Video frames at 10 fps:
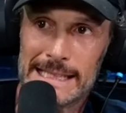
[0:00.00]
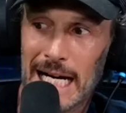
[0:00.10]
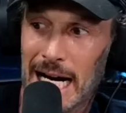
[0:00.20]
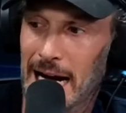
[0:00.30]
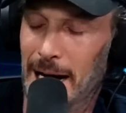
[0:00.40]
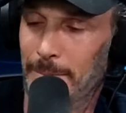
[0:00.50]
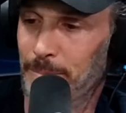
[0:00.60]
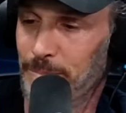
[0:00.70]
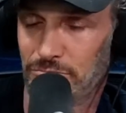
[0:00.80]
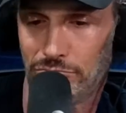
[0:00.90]

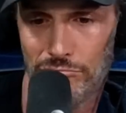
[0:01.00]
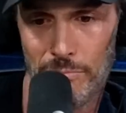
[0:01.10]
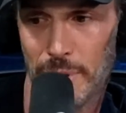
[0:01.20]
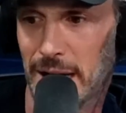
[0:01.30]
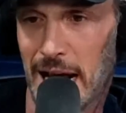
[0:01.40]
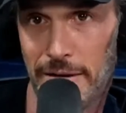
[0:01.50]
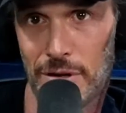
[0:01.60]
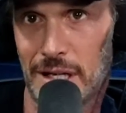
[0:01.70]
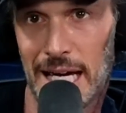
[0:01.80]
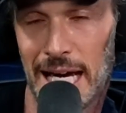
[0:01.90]
But
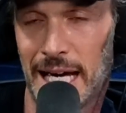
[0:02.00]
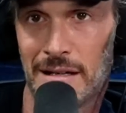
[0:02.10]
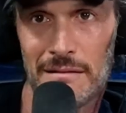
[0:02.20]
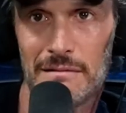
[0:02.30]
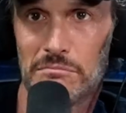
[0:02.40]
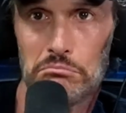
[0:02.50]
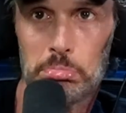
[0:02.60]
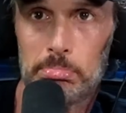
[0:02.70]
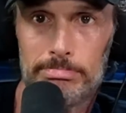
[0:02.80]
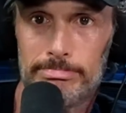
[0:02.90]
never again
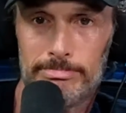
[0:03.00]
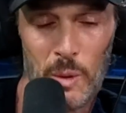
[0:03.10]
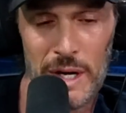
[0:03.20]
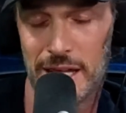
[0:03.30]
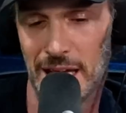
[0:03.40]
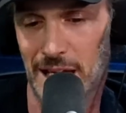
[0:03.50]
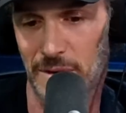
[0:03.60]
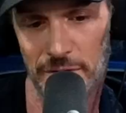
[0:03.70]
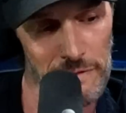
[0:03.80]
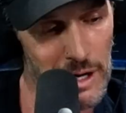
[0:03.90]
with him,
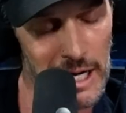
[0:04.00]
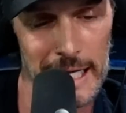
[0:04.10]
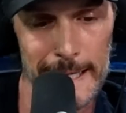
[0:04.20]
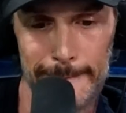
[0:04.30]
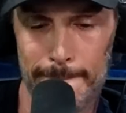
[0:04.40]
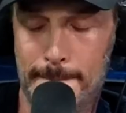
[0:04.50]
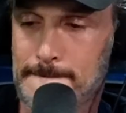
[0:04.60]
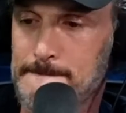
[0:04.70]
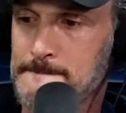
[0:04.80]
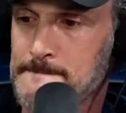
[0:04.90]
in front of him.
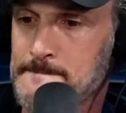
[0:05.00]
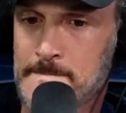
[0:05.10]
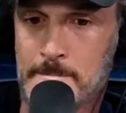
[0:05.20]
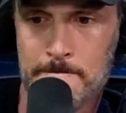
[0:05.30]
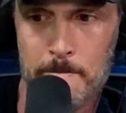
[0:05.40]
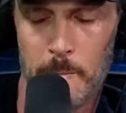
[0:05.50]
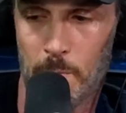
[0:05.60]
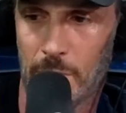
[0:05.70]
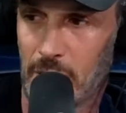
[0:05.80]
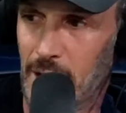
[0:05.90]

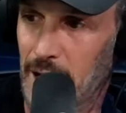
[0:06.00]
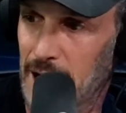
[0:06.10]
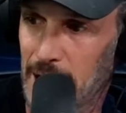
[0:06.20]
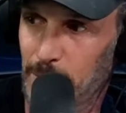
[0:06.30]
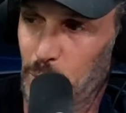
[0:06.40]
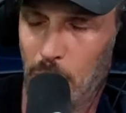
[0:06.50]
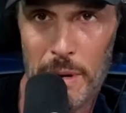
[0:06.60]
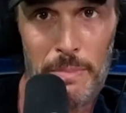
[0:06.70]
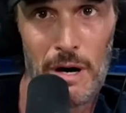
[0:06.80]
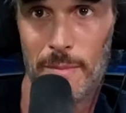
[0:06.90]
It won't
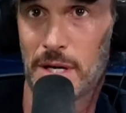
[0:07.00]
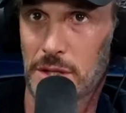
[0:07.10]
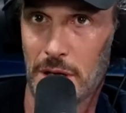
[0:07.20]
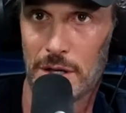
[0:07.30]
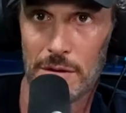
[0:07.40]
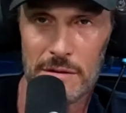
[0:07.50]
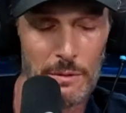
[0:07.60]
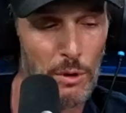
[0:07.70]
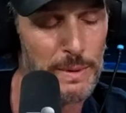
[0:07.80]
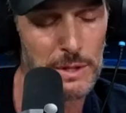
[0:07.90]
be part of my shows. I
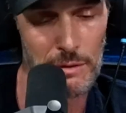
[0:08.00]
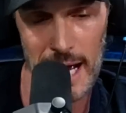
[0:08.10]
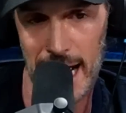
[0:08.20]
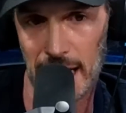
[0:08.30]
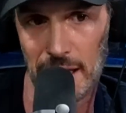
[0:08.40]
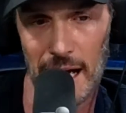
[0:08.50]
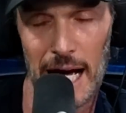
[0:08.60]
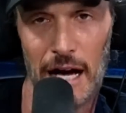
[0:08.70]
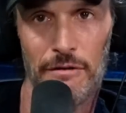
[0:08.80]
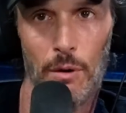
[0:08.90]
won't be doing a high
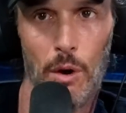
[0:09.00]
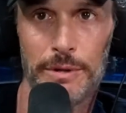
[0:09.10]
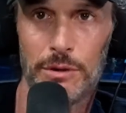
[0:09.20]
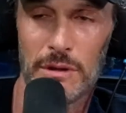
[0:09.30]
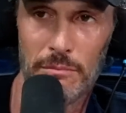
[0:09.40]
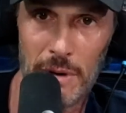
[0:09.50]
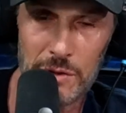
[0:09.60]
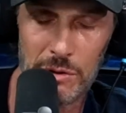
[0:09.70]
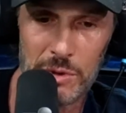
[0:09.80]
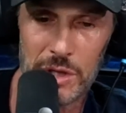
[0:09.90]
live. I won't be doing the
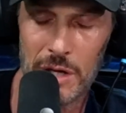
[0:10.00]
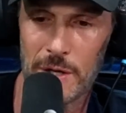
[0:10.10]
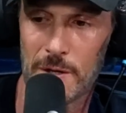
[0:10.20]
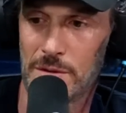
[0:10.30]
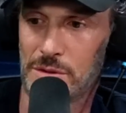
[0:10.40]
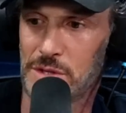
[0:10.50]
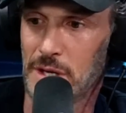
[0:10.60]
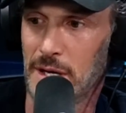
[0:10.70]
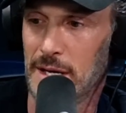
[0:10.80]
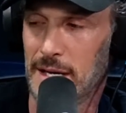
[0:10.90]
mushroom shows.
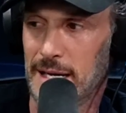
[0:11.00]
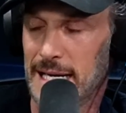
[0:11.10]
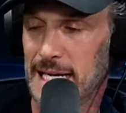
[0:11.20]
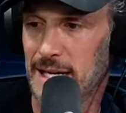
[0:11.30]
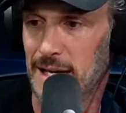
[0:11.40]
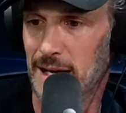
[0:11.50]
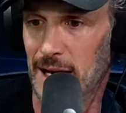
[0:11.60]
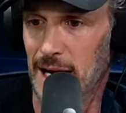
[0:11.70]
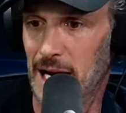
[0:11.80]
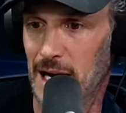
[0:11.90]

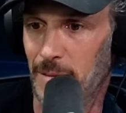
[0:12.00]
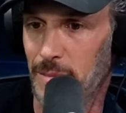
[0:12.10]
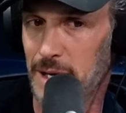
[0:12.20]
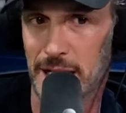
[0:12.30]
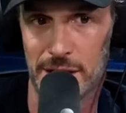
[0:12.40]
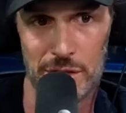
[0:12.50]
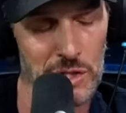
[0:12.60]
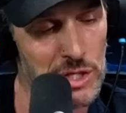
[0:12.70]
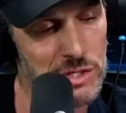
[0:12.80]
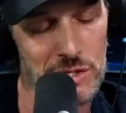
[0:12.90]
It's
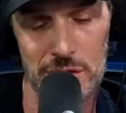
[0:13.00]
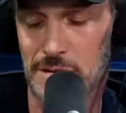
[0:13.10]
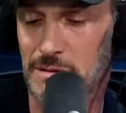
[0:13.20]
just,